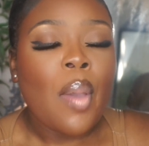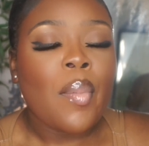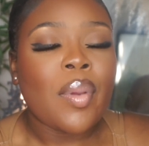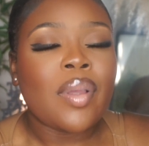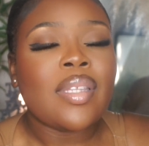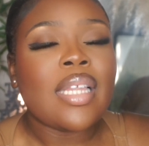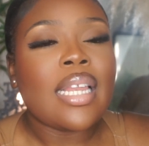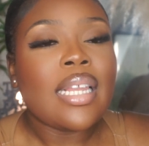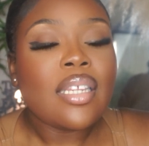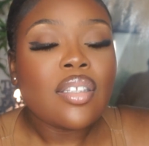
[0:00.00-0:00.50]

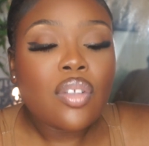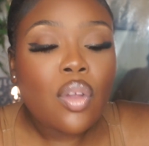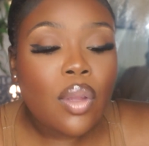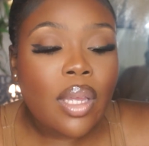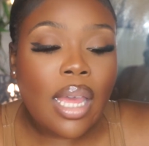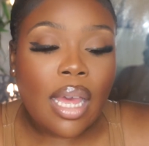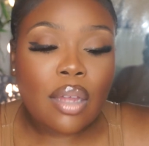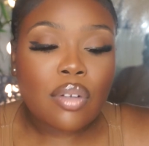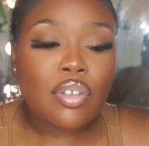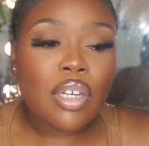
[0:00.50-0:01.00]
He's like, let's go
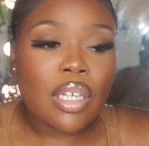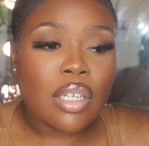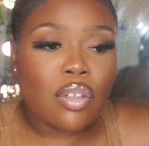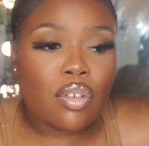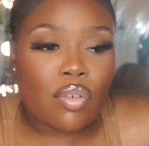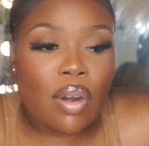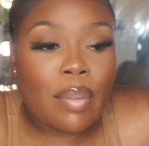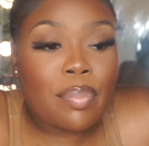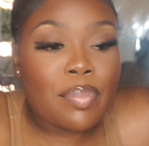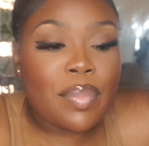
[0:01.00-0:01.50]
get our trains,
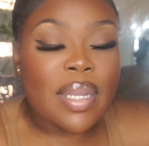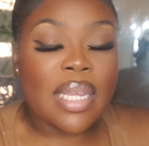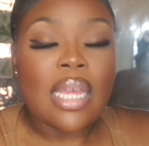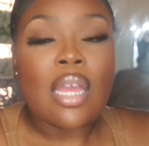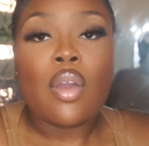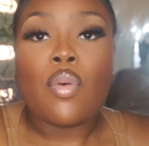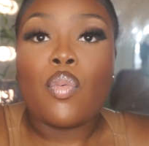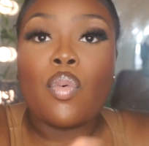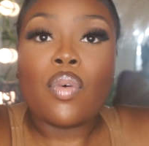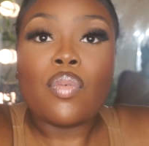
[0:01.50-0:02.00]
grab me.
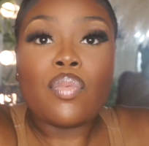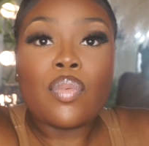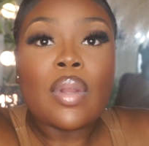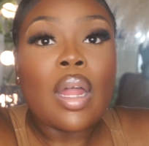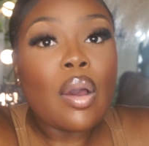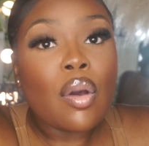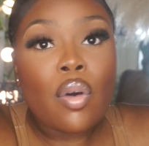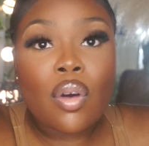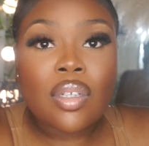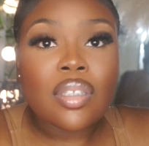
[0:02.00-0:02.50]
We've
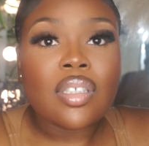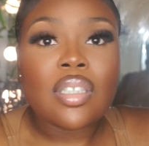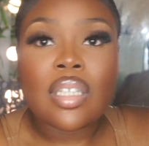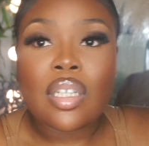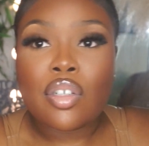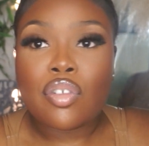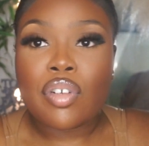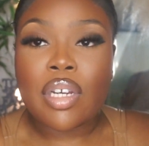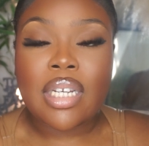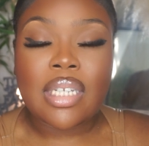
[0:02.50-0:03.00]
now gone to
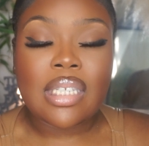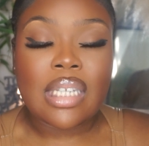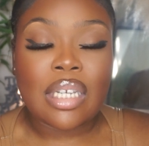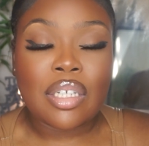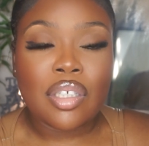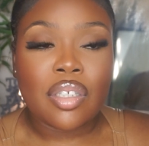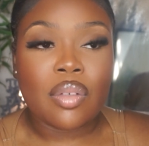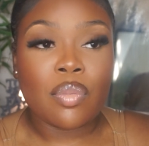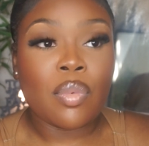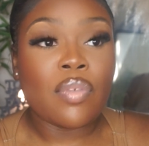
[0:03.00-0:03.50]
the train
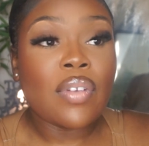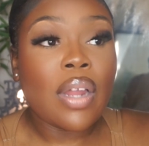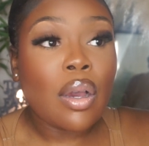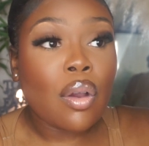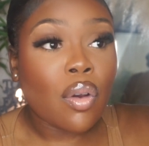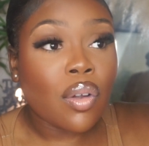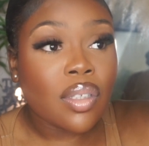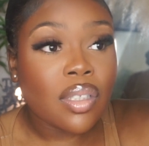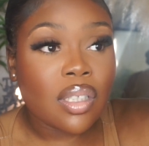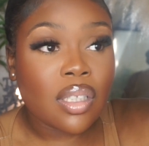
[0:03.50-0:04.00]
station, we've now
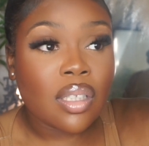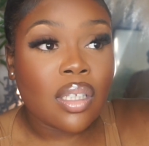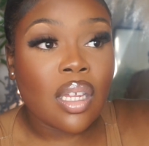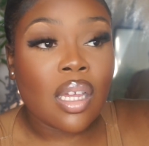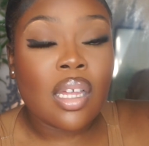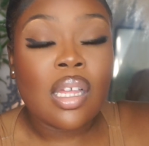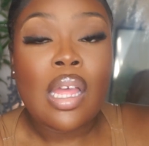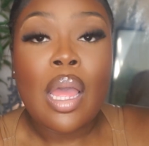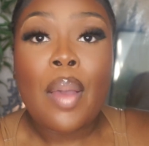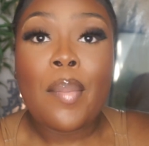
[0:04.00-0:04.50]
gone to
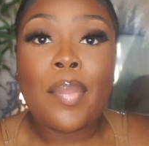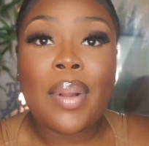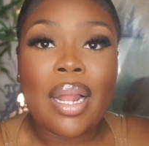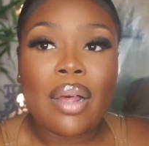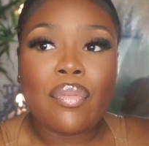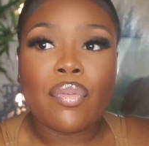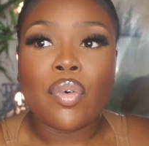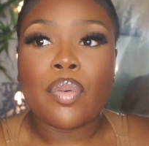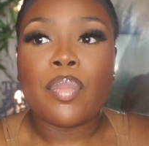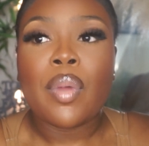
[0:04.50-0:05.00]
the
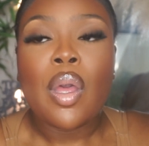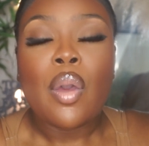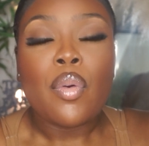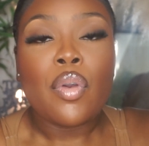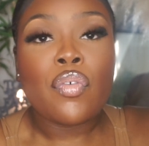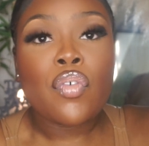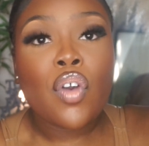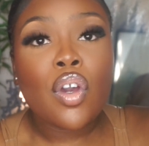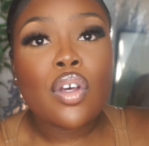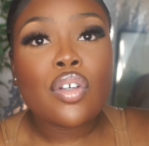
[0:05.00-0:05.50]
platform.
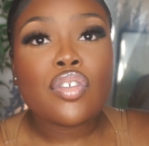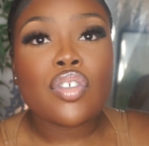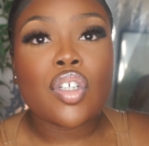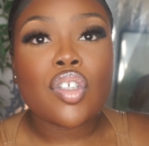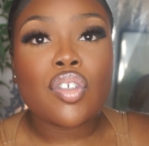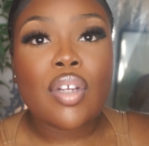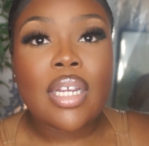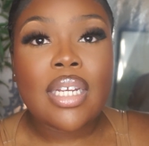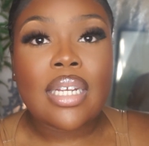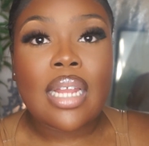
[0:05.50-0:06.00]
We've gone onto a
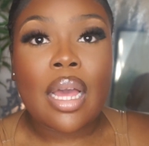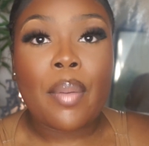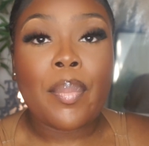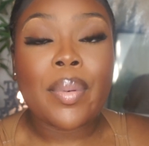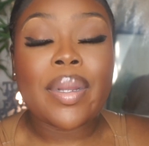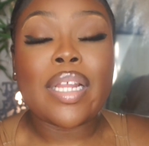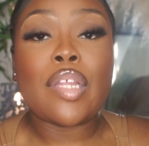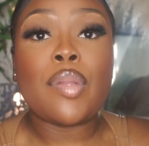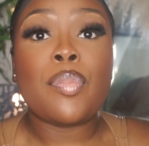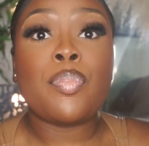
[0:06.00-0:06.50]
train now,
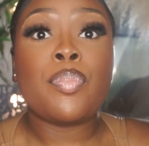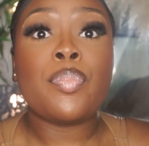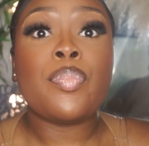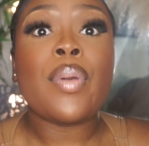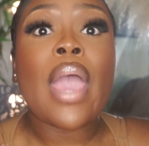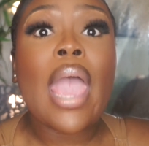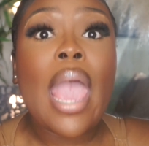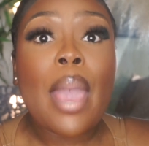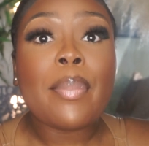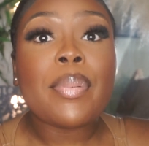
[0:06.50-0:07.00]
but there's
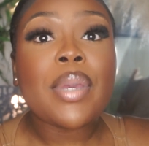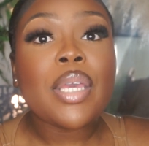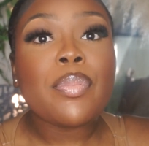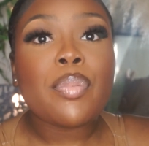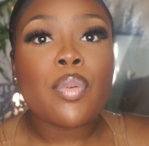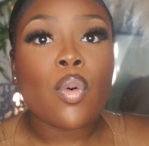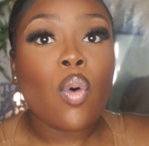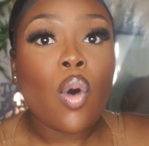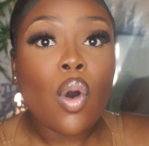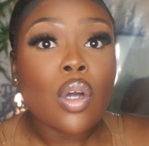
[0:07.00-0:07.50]
bare
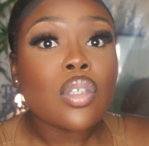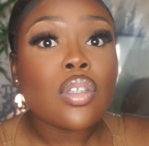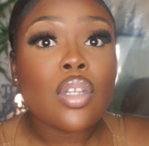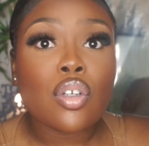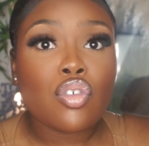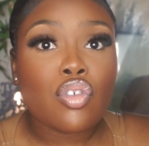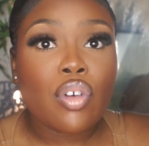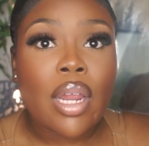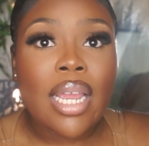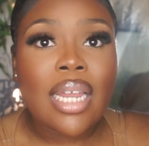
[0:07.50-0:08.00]
people on
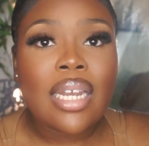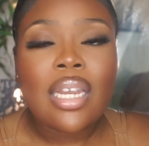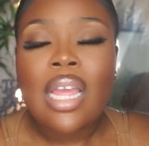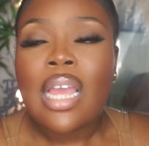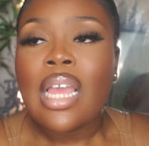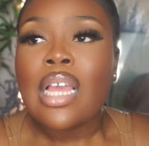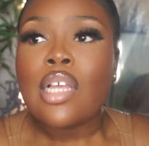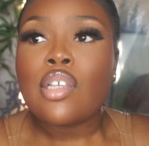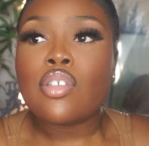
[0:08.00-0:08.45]
the train.